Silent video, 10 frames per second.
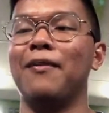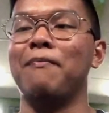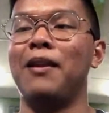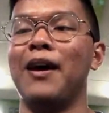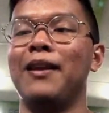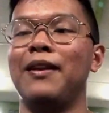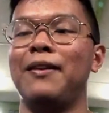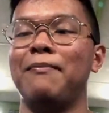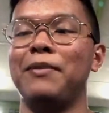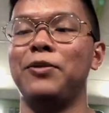blend
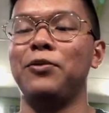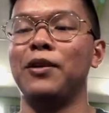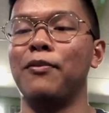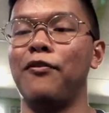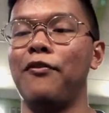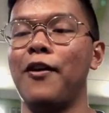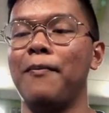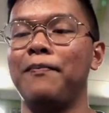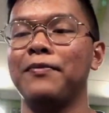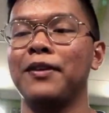between the both of
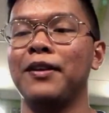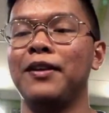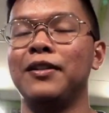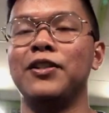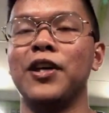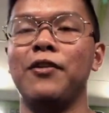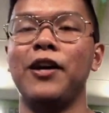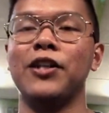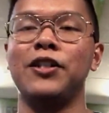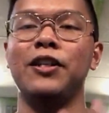them. The cherry
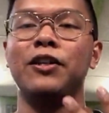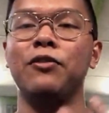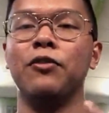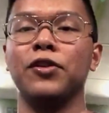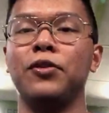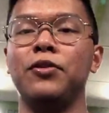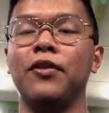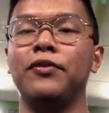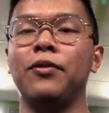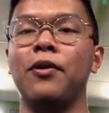actually grows on you
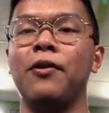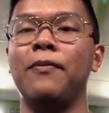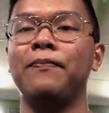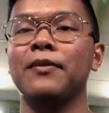after a while.